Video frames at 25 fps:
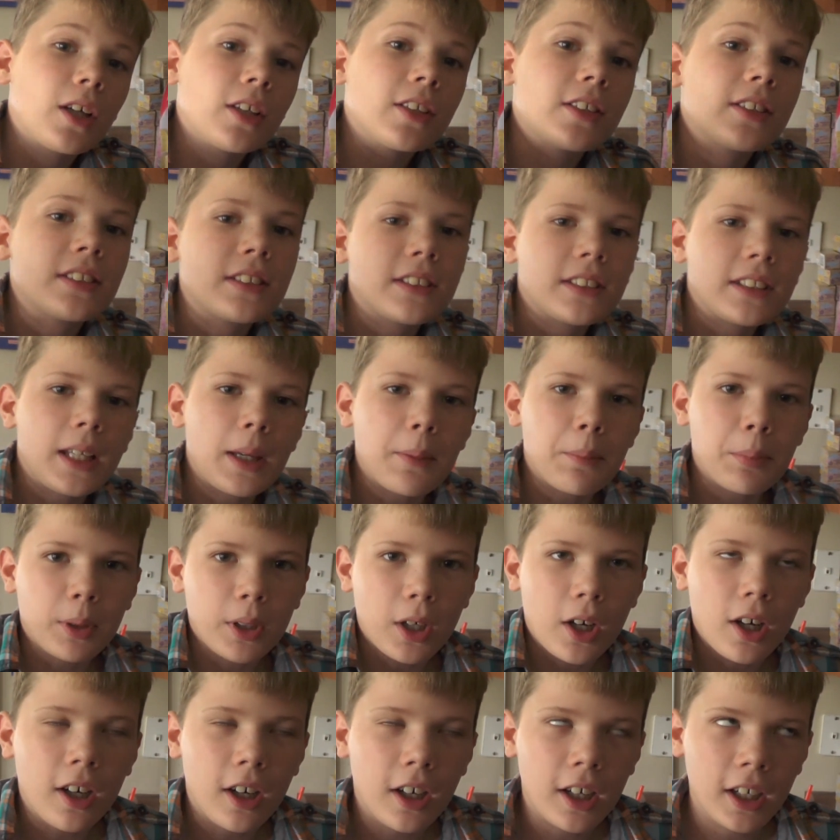Bo? Skip
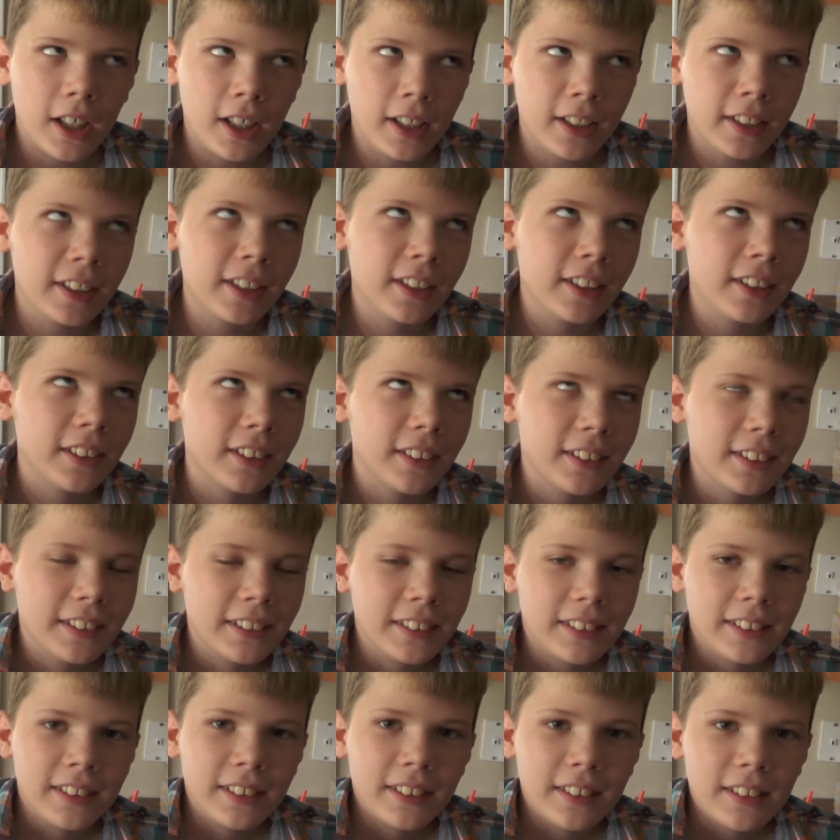Con. Do you know
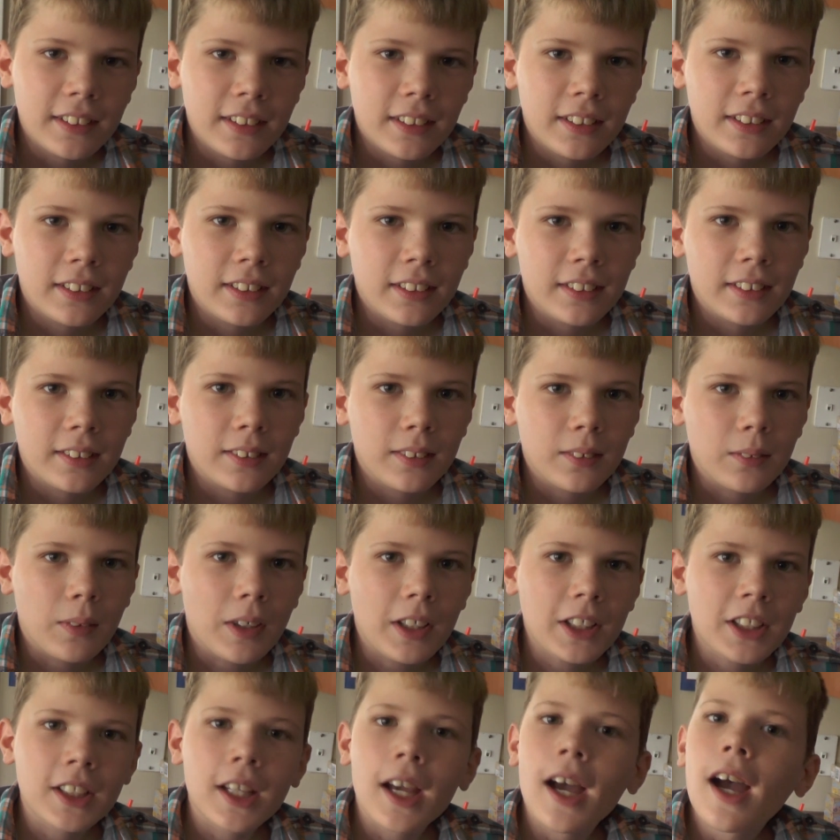Bo?
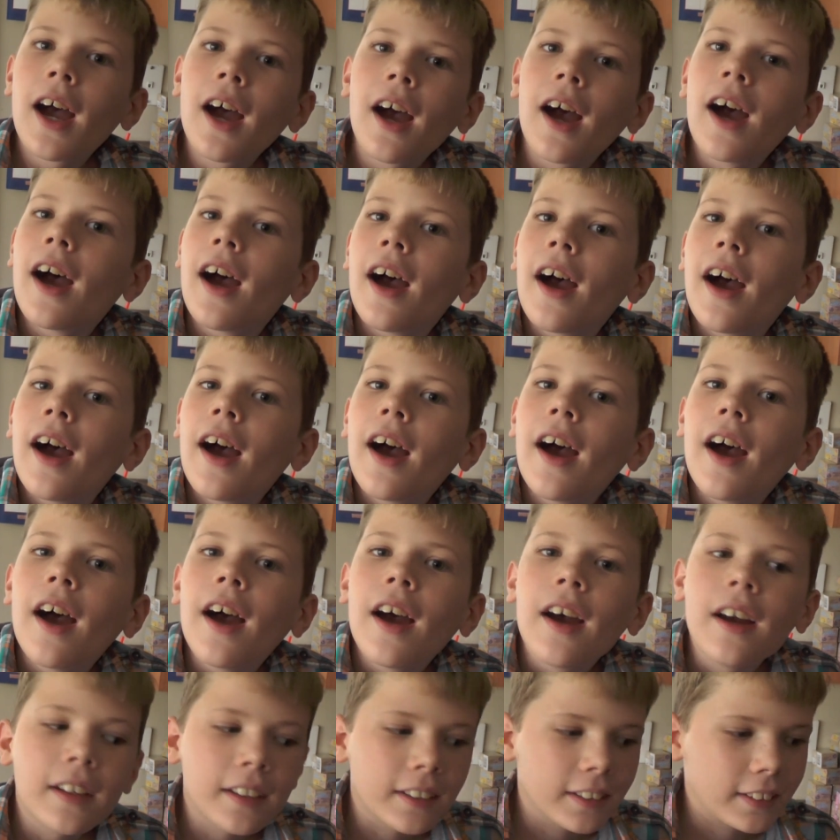What? Do you know
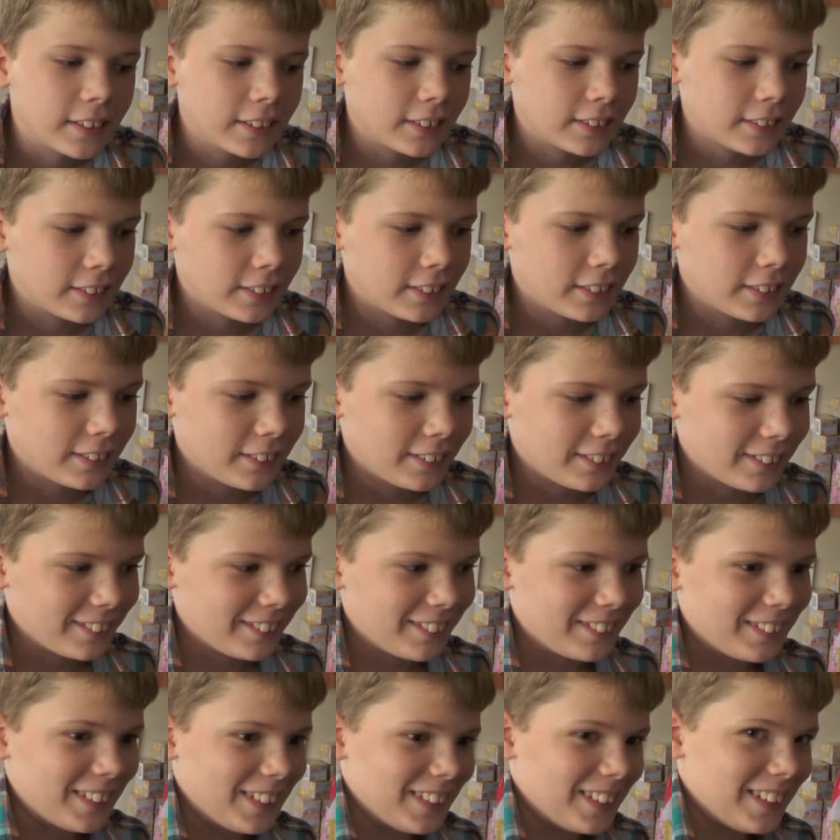Bo?
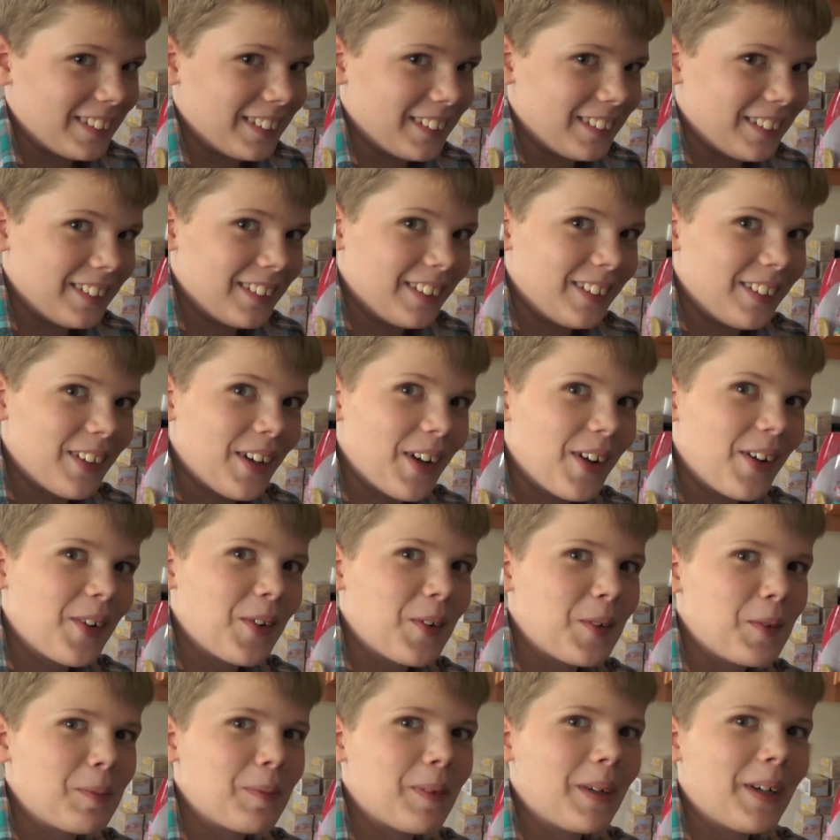
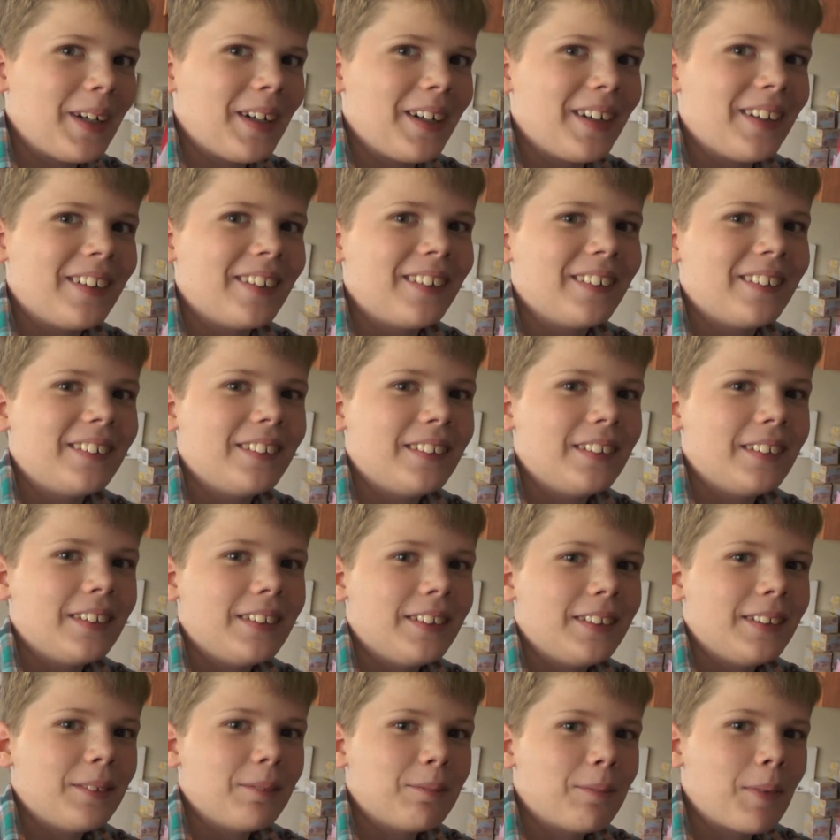Oh, Bo. Bo.
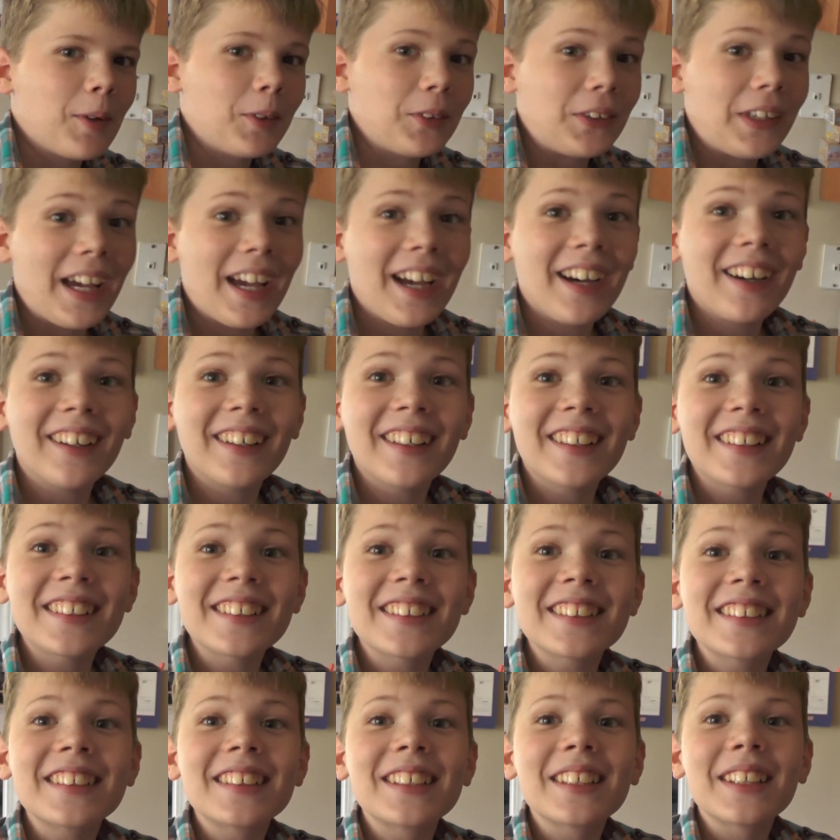Bo we got to
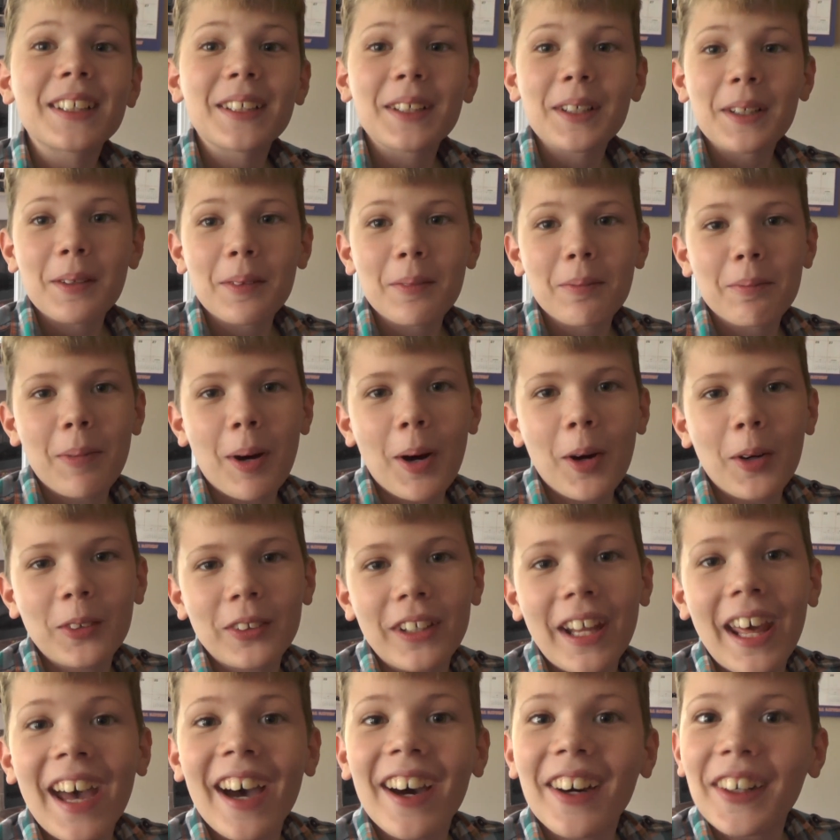skip Bo. Bo
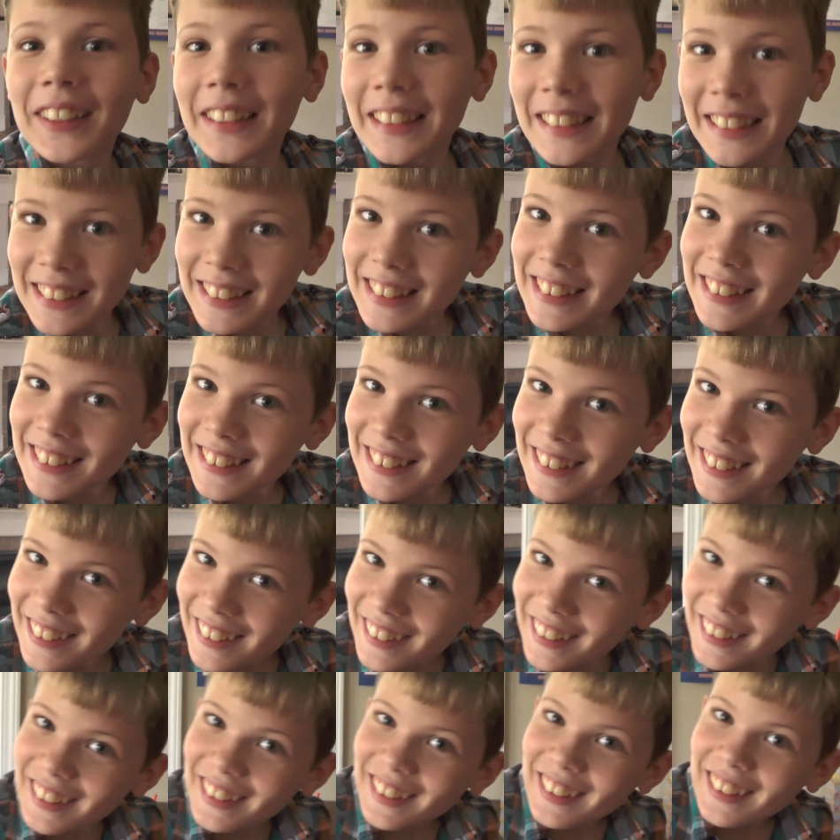Dallas.
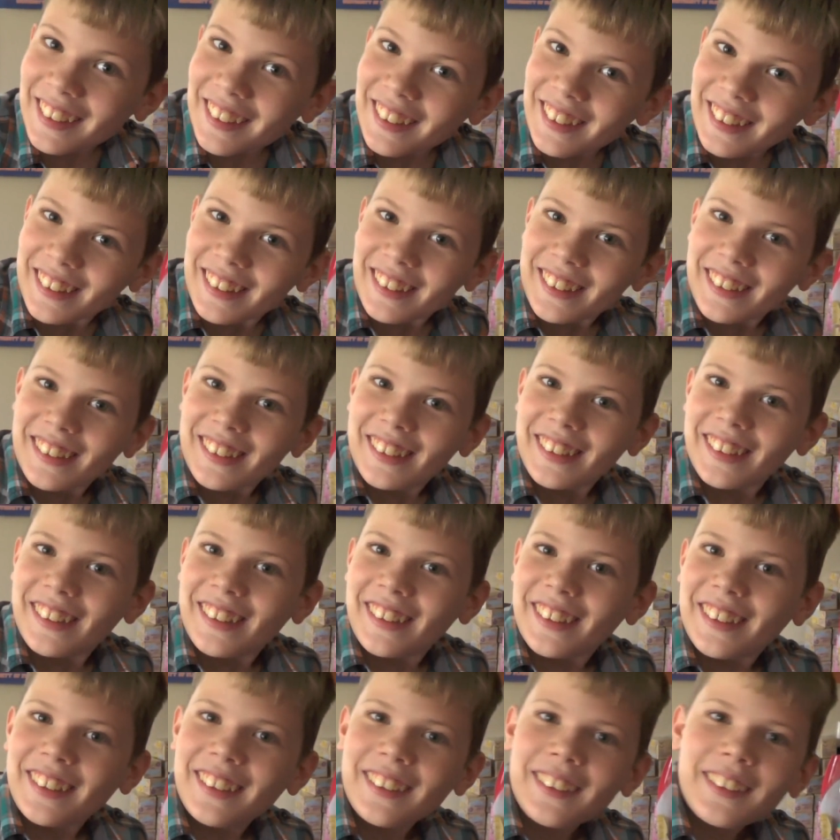That's the only Bo you
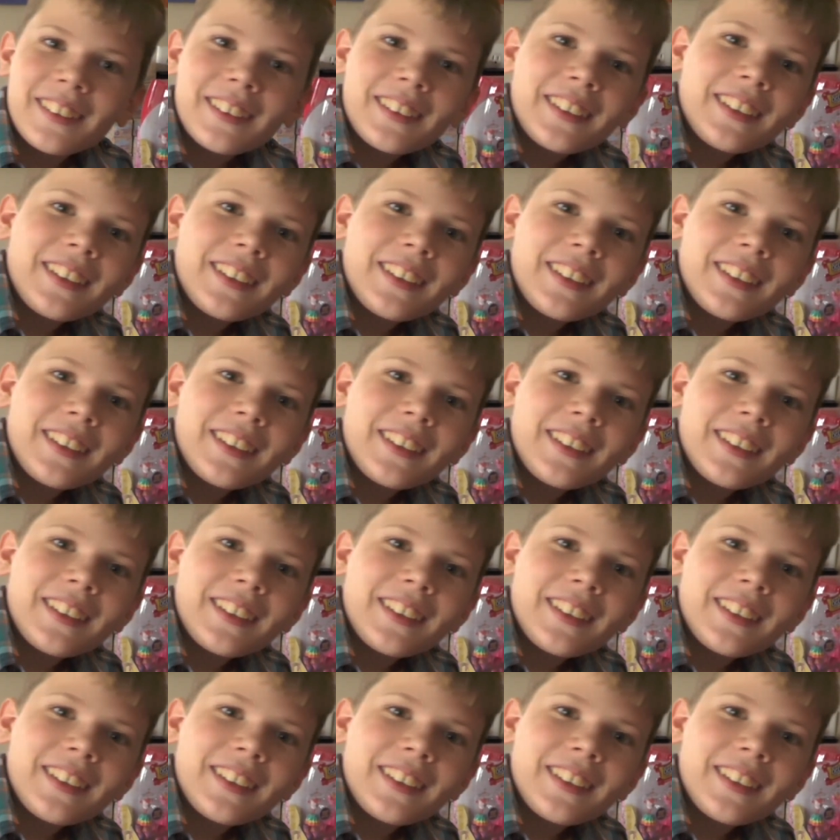know?